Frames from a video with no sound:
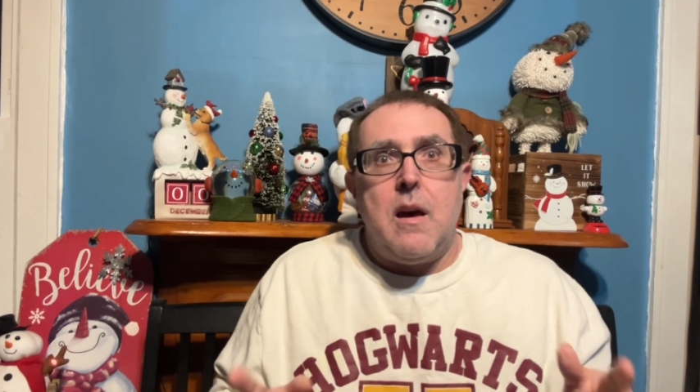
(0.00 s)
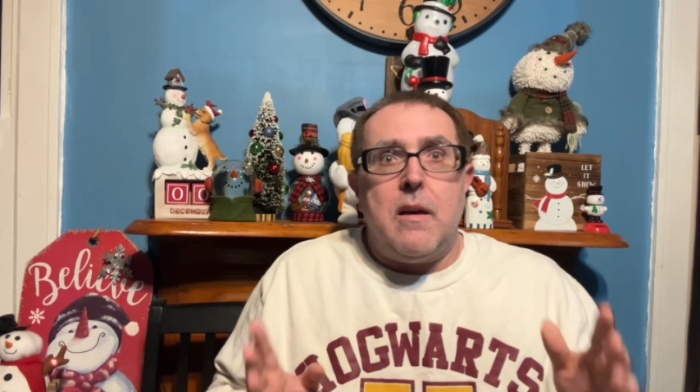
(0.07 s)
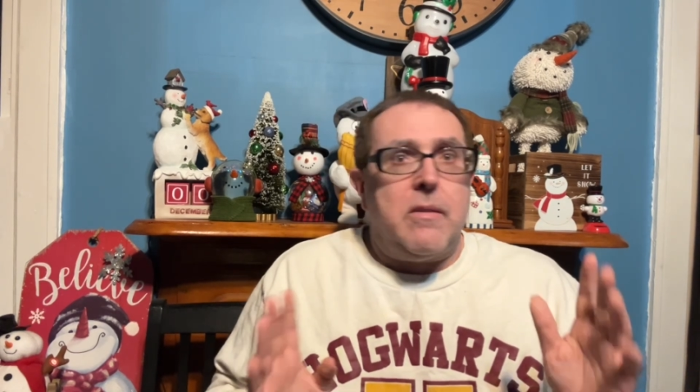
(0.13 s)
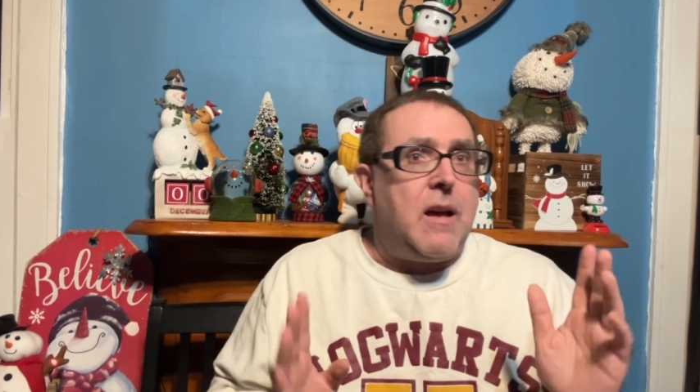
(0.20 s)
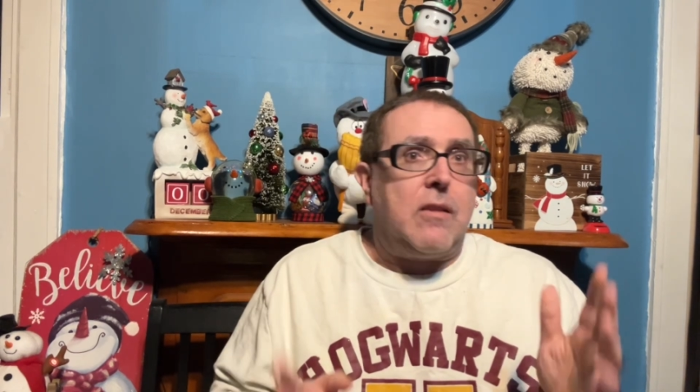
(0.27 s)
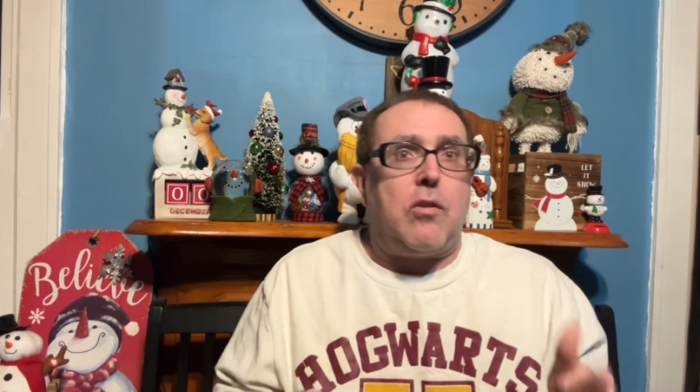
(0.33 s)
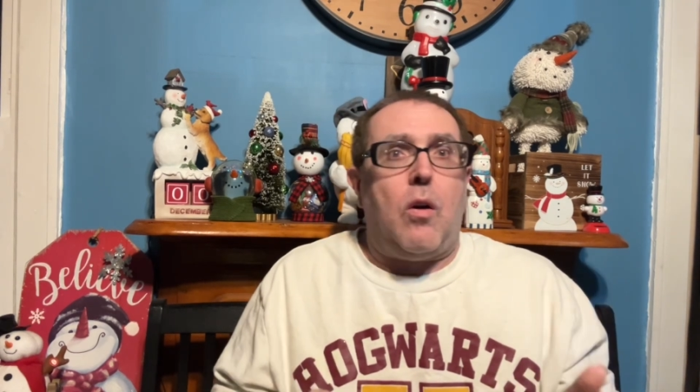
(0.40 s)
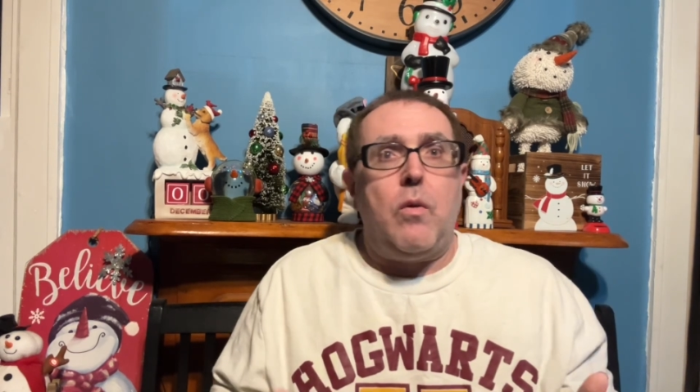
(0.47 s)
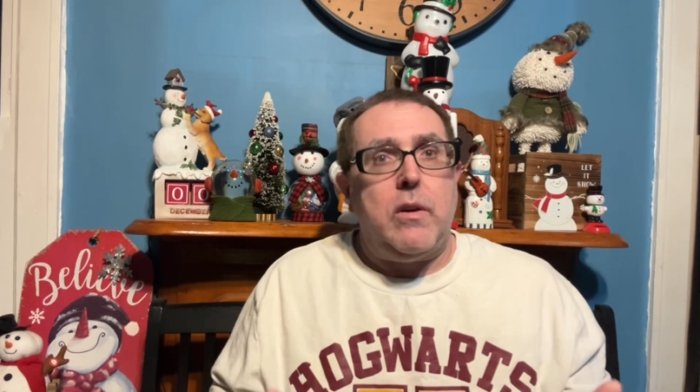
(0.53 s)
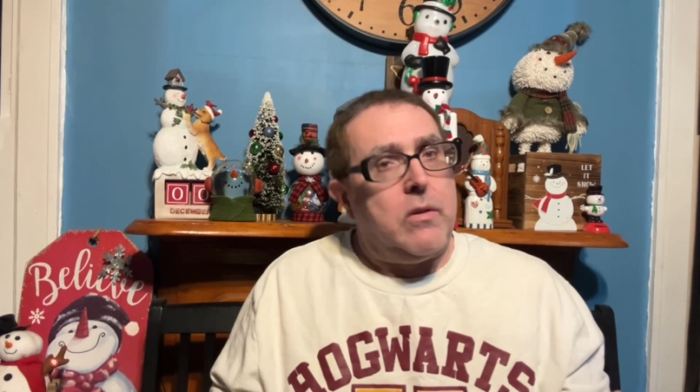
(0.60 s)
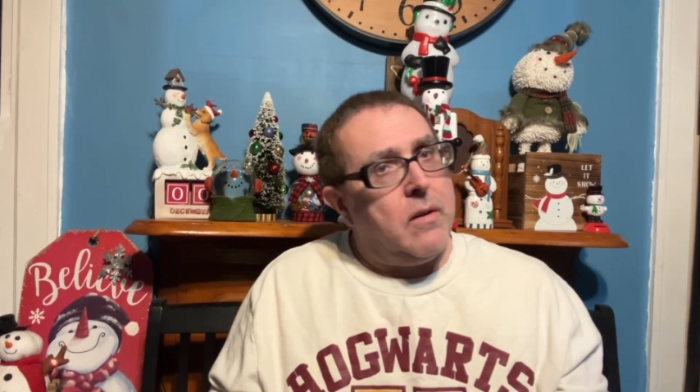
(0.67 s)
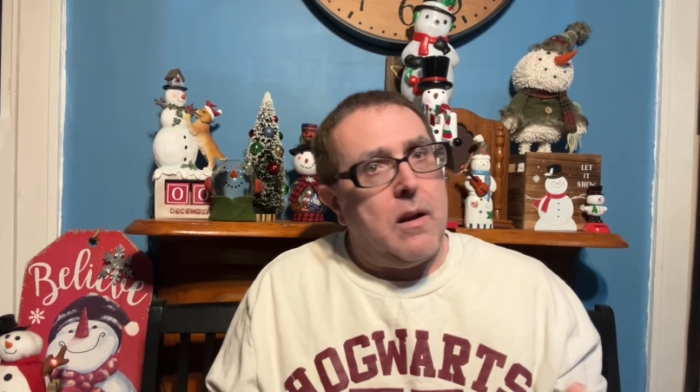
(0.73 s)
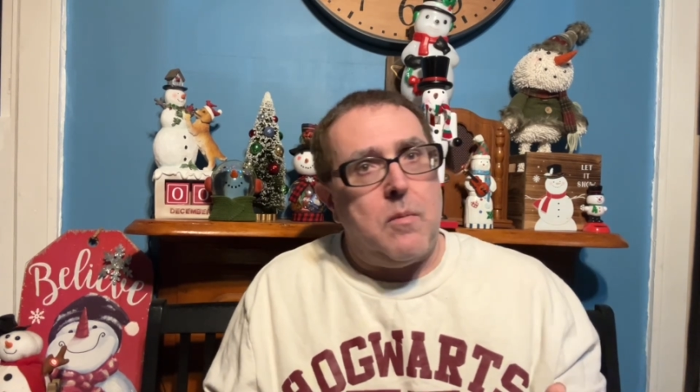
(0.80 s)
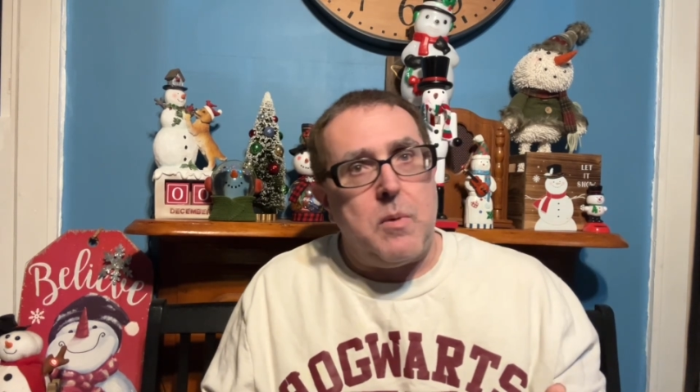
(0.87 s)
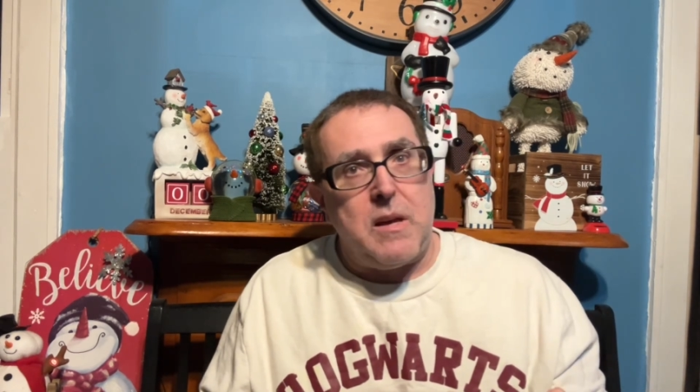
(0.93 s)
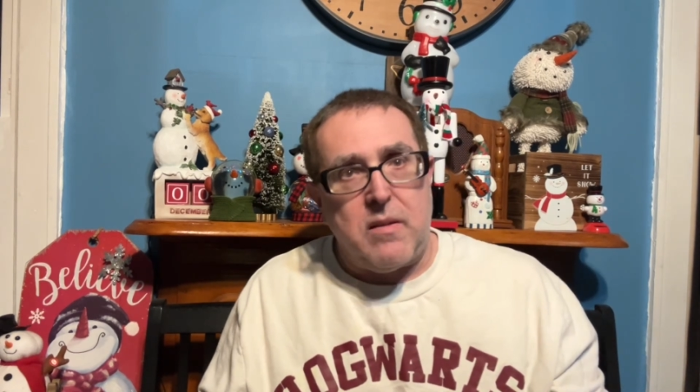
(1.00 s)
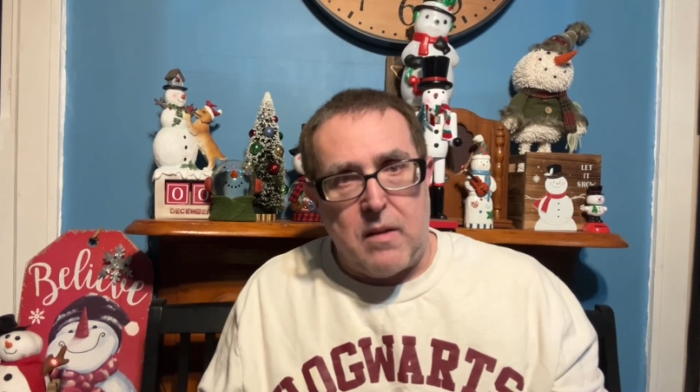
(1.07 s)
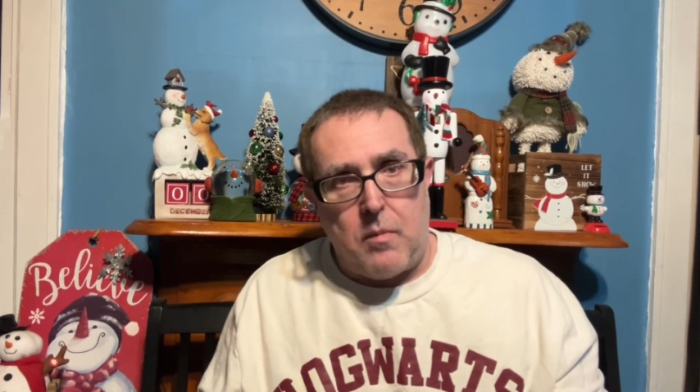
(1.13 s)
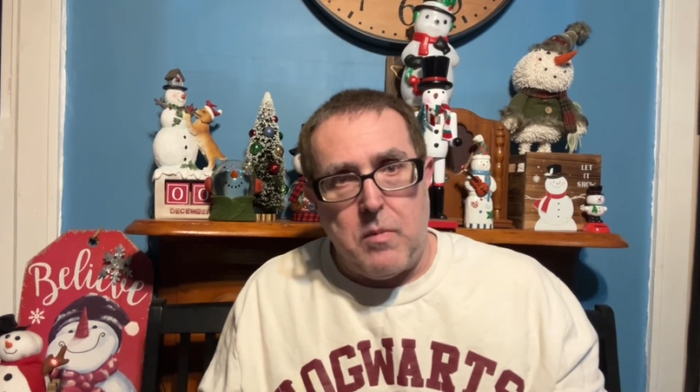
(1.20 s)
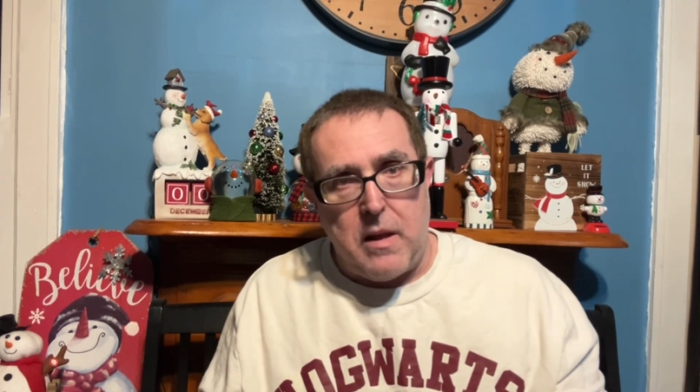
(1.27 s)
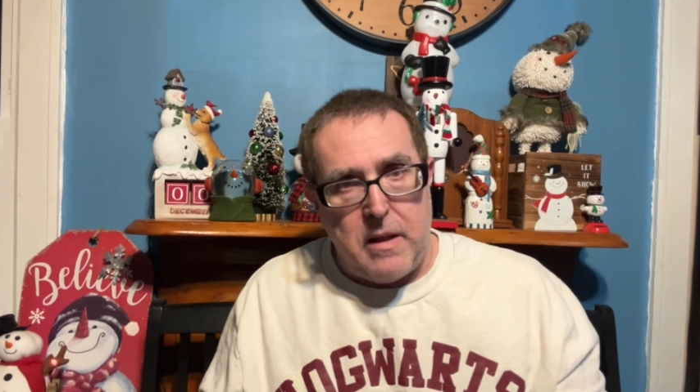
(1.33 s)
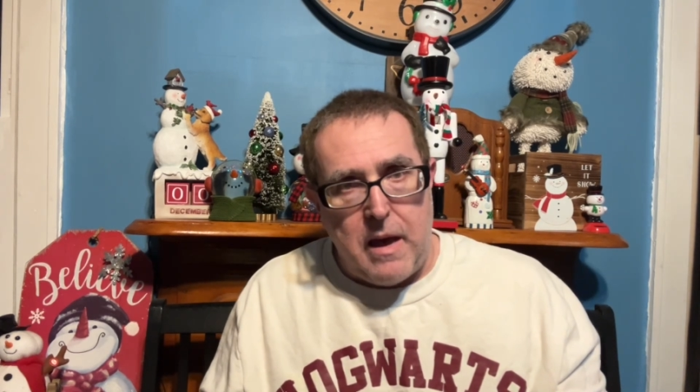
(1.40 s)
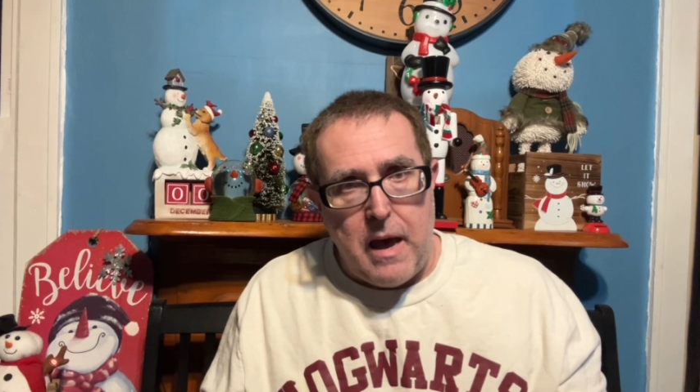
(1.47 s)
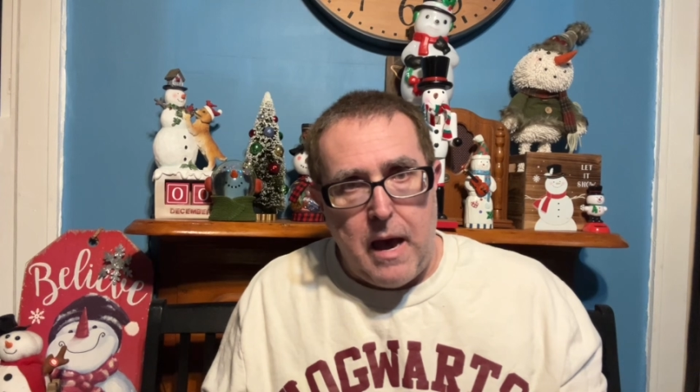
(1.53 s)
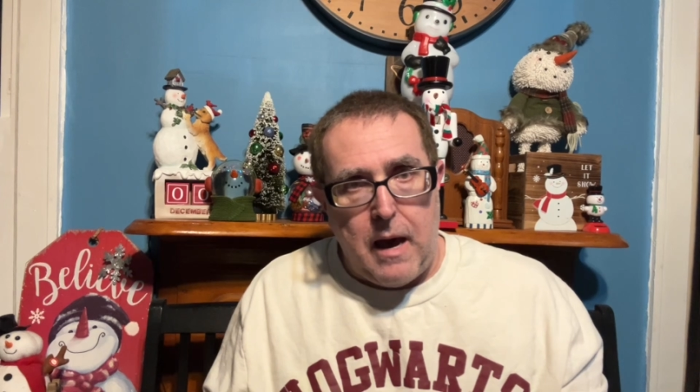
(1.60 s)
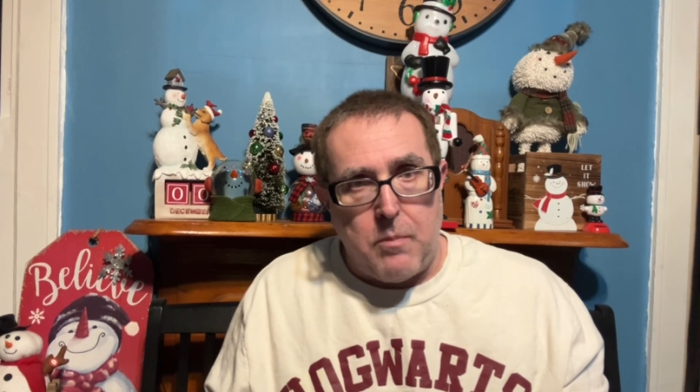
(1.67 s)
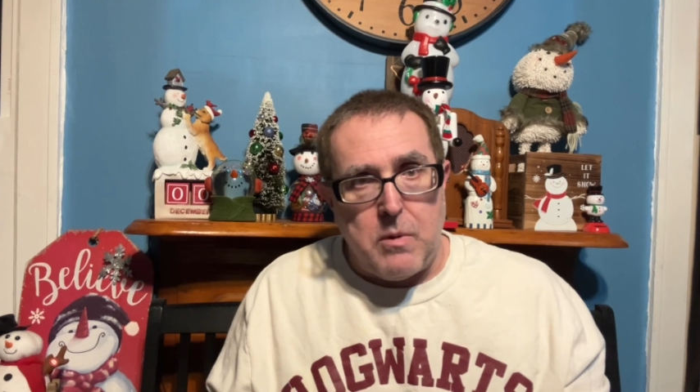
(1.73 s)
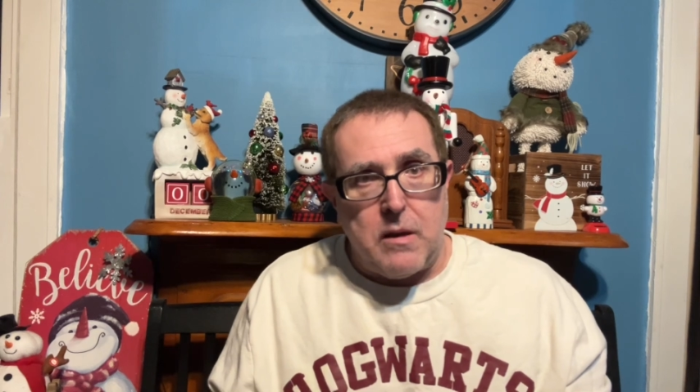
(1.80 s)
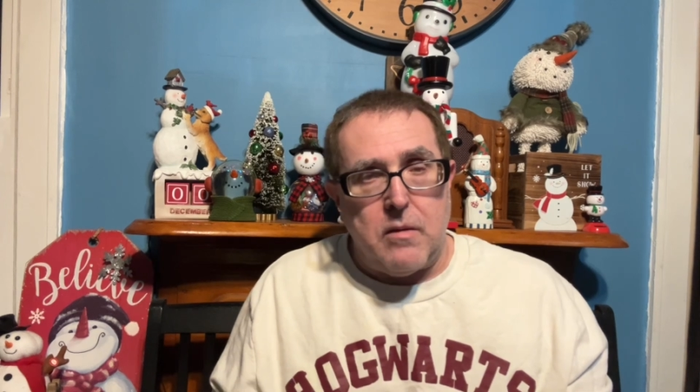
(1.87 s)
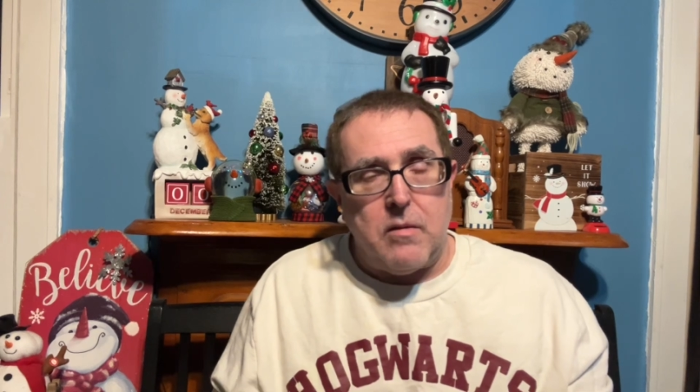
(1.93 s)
That's always going to be something that happens.